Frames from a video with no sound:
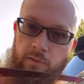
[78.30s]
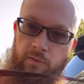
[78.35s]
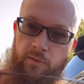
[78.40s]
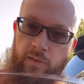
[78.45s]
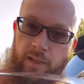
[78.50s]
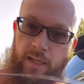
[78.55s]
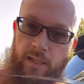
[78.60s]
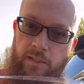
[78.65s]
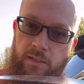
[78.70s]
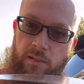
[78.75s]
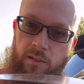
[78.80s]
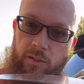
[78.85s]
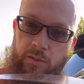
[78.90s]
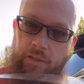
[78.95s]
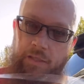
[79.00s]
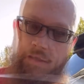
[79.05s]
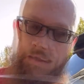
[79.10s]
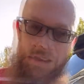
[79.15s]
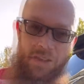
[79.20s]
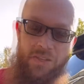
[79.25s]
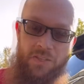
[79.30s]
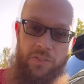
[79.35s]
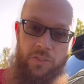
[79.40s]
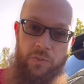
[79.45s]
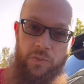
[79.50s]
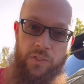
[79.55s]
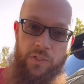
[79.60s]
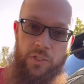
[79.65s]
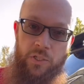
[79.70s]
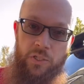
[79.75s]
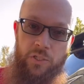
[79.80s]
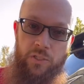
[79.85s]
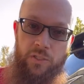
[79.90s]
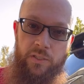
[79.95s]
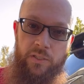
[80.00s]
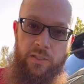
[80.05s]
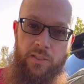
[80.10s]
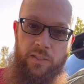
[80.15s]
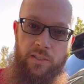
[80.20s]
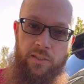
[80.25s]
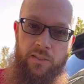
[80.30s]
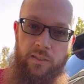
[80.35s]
flex to it. So it should